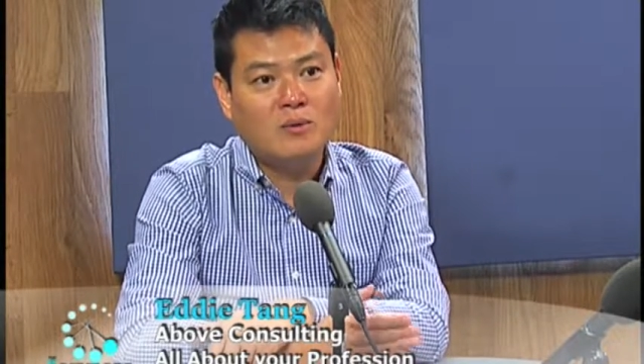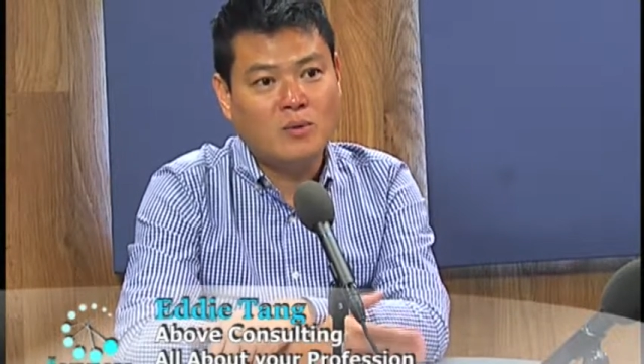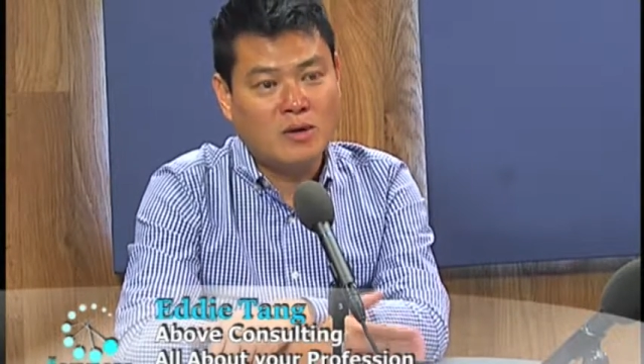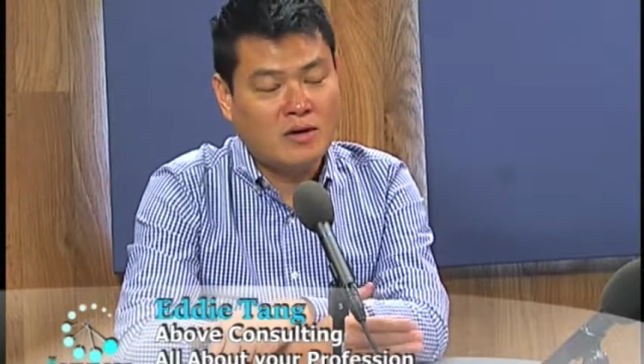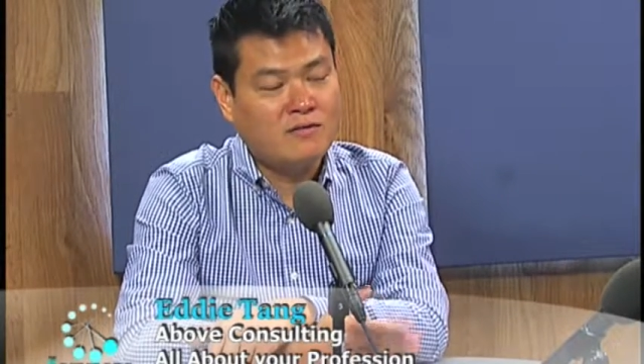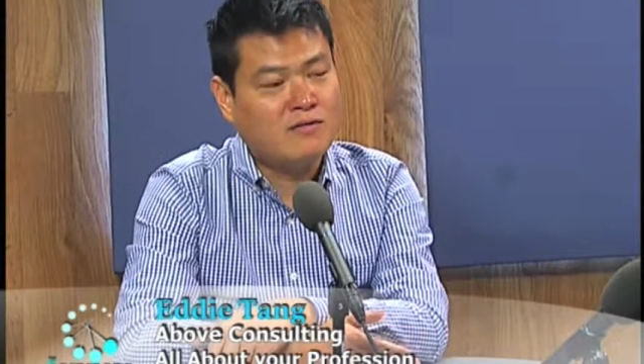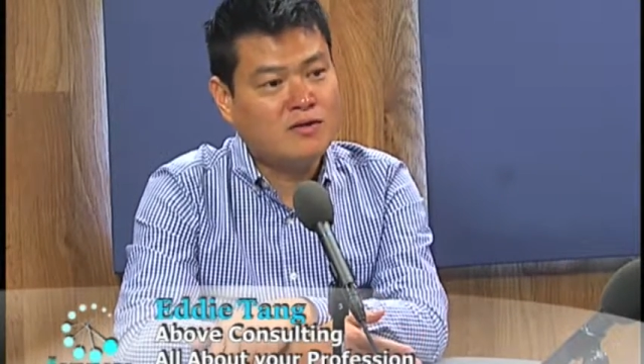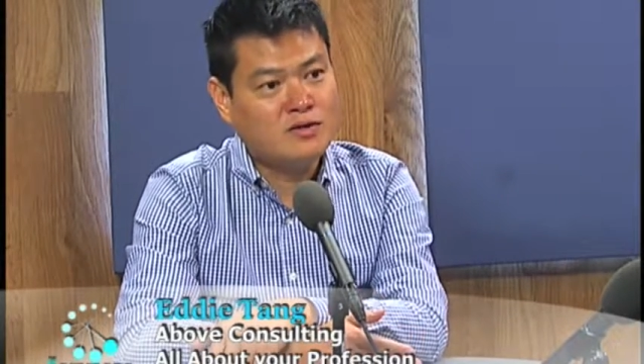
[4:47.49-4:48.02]
when
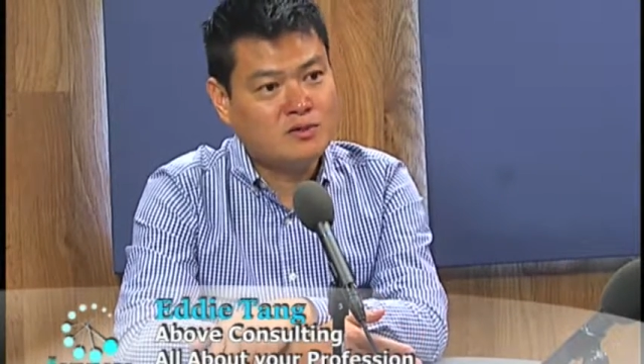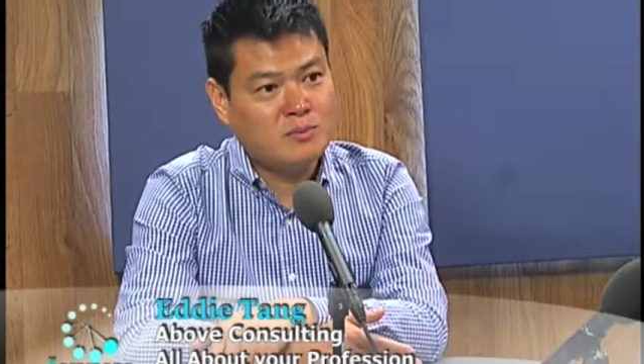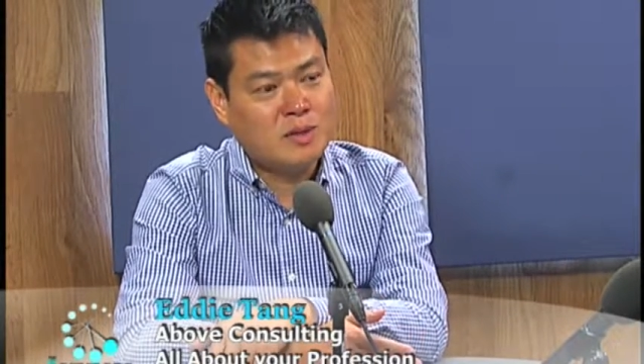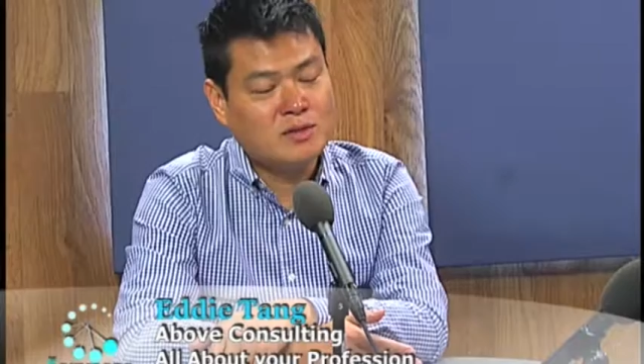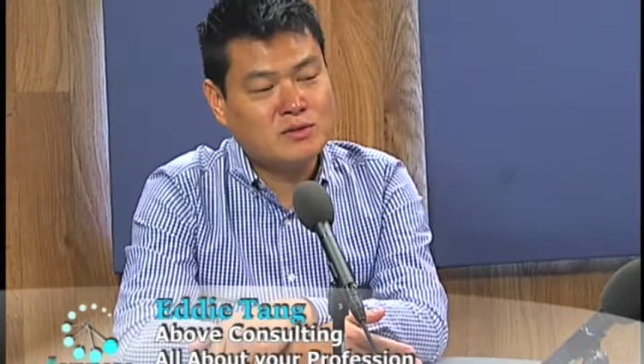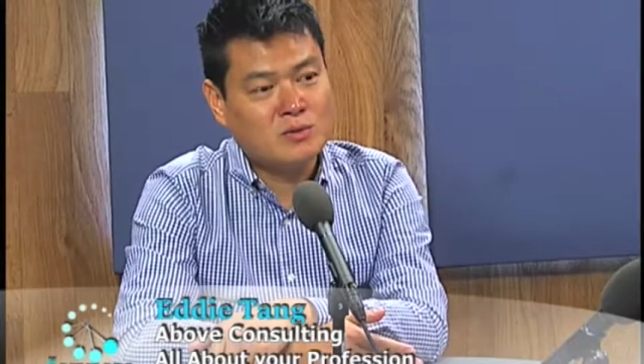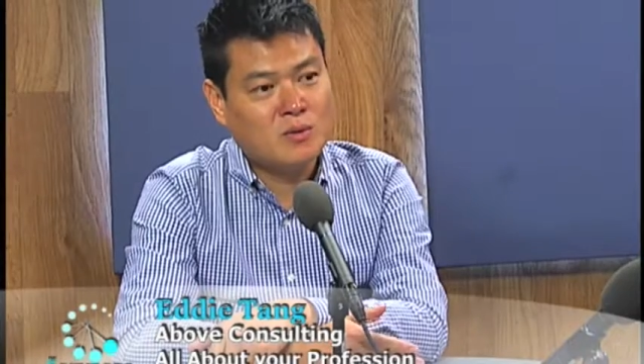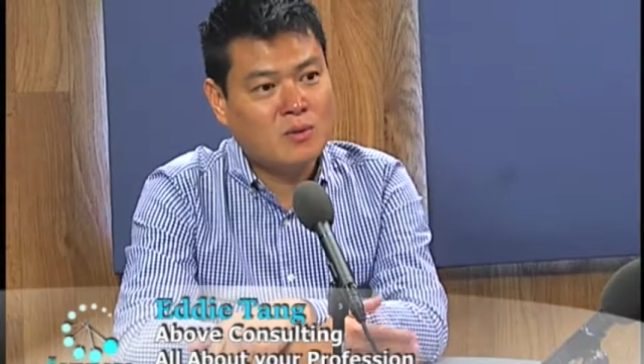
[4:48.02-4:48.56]
I finished my
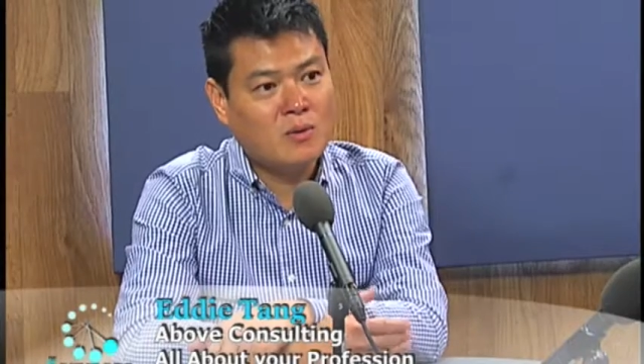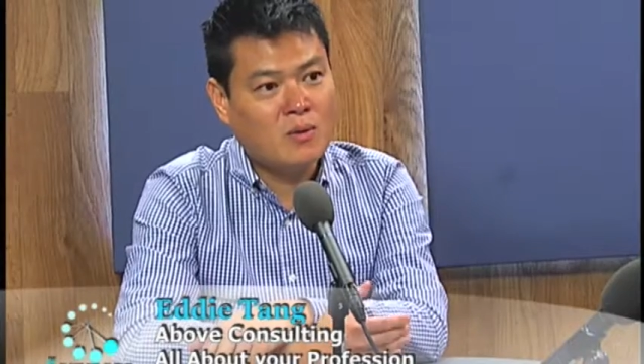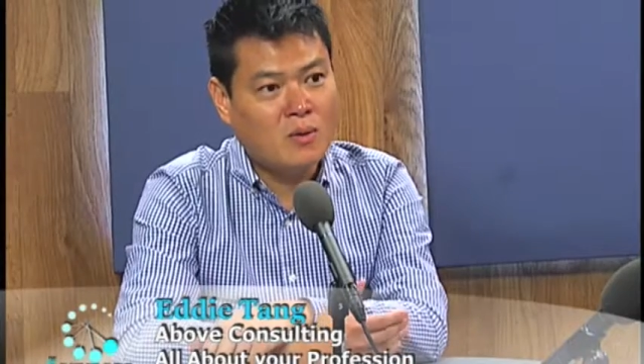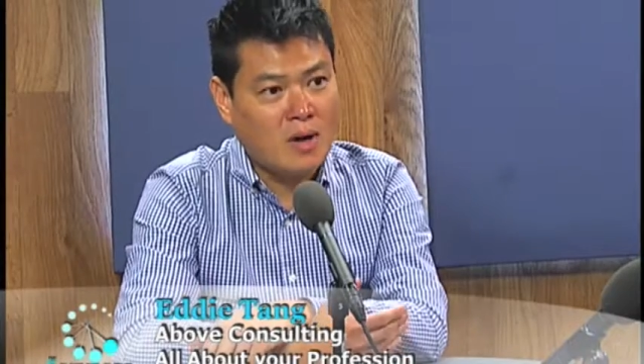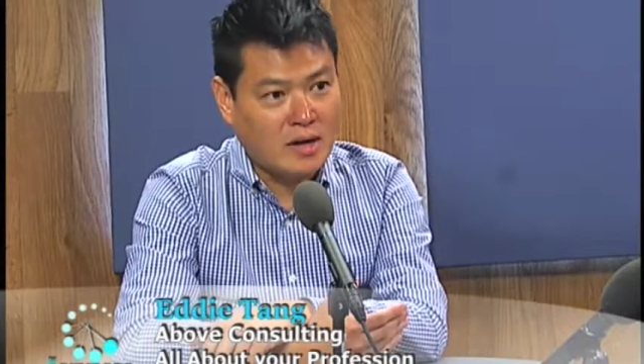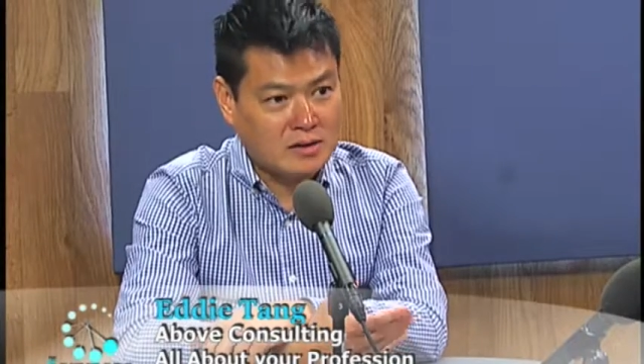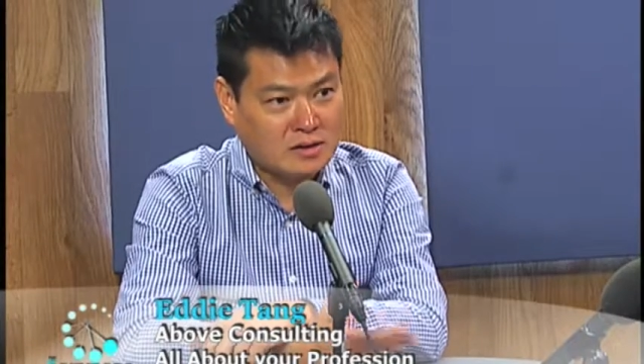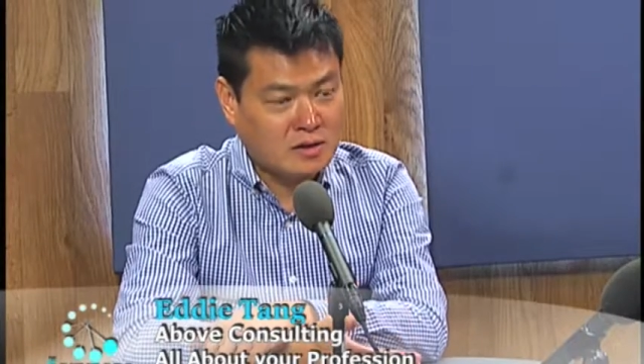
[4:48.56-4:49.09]
school,
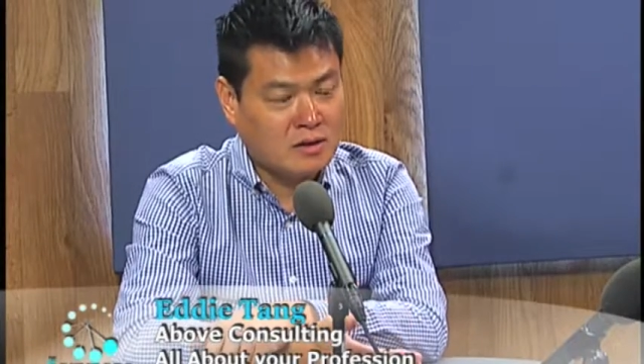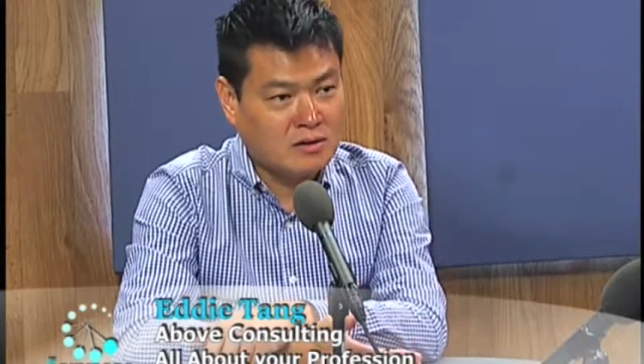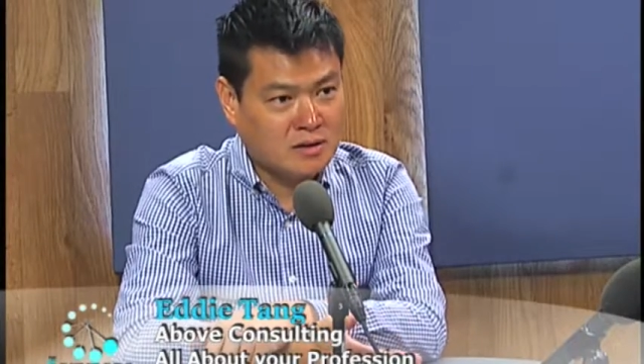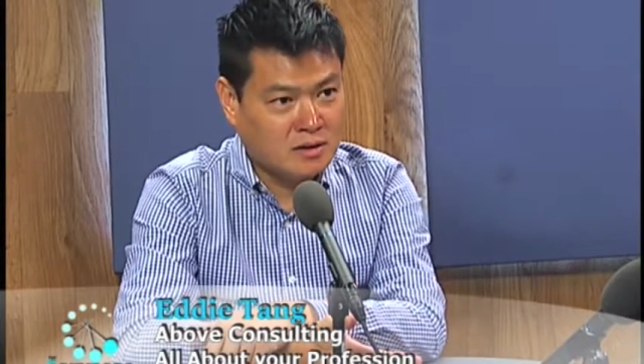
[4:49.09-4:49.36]
I started